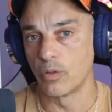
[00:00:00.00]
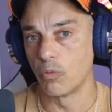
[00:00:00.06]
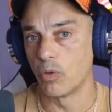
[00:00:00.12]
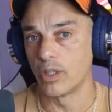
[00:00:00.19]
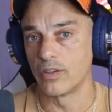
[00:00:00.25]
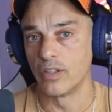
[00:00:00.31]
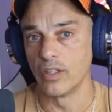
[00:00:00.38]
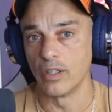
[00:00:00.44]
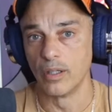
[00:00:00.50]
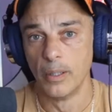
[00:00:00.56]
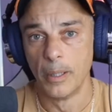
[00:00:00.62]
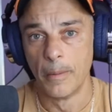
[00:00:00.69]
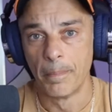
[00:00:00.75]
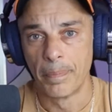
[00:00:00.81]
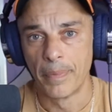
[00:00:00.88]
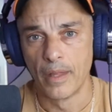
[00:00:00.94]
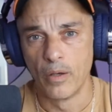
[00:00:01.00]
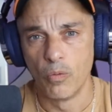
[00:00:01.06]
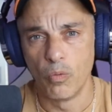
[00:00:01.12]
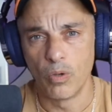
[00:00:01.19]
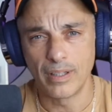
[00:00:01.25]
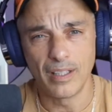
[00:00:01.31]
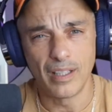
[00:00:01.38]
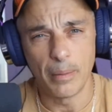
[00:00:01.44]
what the
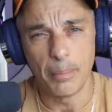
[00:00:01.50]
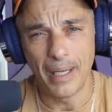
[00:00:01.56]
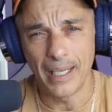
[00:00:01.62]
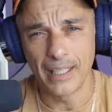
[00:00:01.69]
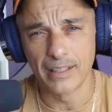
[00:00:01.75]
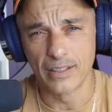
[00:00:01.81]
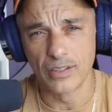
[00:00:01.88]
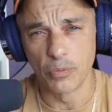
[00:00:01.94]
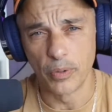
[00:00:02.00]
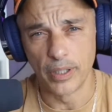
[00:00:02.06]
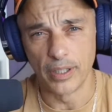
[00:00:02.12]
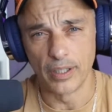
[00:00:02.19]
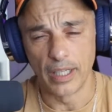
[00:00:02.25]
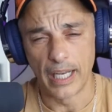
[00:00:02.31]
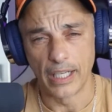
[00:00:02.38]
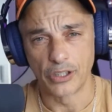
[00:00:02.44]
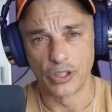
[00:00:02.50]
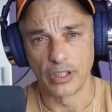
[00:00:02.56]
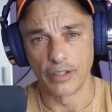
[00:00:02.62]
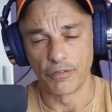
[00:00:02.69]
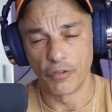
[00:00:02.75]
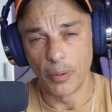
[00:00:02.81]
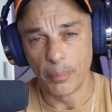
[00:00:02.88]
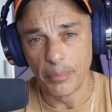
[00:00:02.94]
demands were
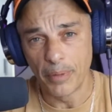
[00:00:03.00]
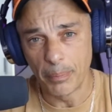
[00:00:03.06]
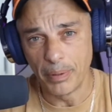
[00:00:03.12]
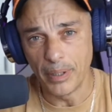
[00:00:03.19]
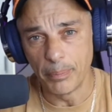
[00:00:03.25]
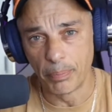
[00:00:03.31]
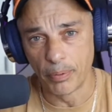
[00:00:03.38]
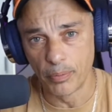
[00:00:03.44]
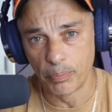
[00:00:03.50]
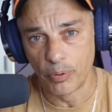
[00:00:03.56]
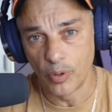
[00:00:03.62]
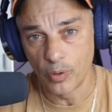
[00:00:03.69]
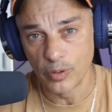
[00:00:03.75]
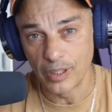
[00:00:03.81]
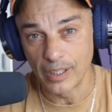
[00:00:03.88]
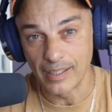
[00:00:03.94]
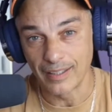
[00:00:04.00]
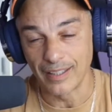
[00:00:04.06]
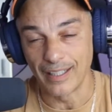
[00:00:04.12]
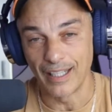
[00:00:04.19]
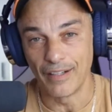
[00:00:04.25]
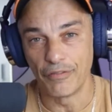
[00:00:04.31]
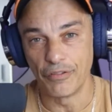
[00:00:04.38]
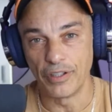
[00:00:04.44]
actually from the people
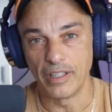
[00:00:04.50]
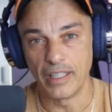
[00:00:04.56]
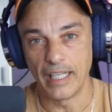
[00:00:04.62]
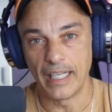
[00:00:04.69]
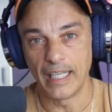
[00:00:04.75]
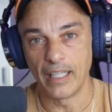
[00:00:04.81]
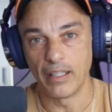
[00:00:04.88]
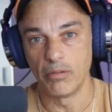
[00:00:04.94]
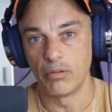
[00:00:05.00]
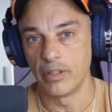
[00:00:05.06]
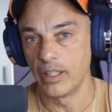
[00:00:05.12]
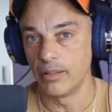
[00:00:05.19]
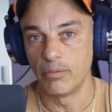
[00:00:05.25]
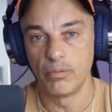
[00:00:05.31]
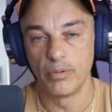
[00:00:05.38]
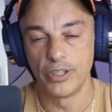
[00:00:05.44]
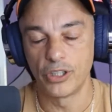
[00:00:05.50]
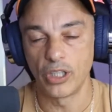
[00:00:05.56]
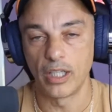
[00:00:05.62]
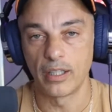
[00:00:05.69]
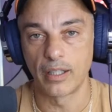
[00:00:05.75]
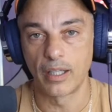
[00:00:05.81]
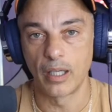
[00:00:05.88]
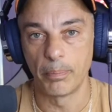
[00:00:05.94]
protesting every day. We
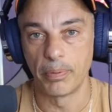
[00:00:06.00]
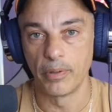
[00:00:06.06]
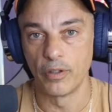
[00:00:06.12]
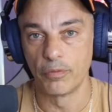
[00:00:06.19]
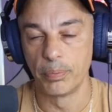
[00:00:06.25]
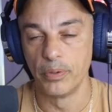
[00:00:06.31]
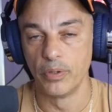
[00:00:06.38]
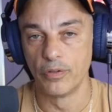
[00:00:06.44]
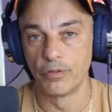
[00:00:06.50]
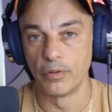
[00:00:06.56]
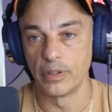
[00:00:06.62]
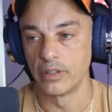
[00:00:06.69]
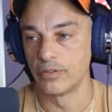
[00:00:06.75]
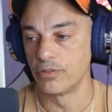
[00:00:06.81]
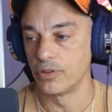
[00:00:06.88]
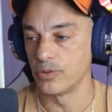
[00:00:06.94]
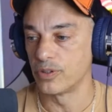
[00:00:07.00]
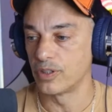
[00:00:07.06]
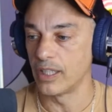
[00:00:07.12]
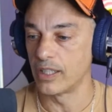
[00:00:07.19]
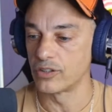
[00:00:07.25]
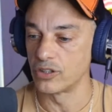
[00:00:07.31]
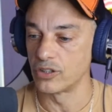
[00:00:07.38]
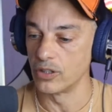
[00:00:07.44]
shot a couple of beautiful interviews
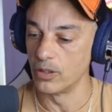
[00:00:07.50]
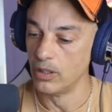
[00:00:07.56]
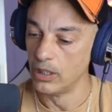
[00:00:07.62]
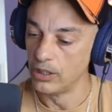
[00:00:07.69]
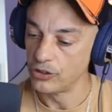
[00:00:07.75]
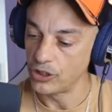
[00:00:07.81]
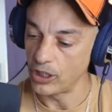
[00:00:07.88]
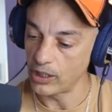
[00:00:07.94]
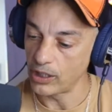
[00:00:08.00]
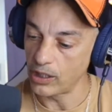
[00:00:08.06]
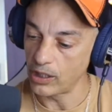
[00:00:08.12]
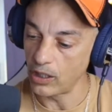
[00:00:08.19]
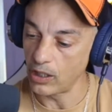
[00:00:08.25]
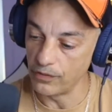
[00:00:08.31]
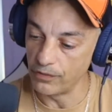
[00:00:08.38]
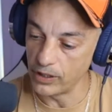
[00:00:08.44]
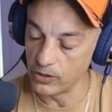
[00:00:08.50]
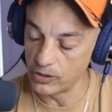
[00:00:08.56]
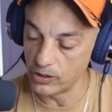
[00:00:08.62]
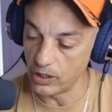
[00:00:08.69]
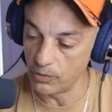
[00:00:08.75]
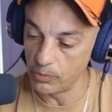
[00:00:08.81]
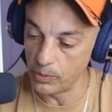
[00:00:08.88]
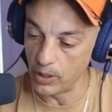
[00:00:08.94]
there, so check out the videos
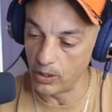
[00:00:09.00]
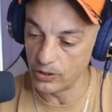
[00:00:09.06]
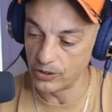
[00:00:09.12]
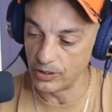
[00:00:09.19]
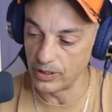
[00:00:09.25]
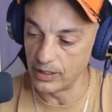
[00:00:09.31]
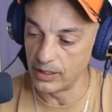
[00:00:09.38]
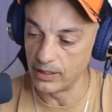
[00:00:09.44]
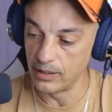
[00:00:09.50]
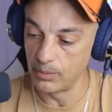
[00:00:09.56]
that we also did in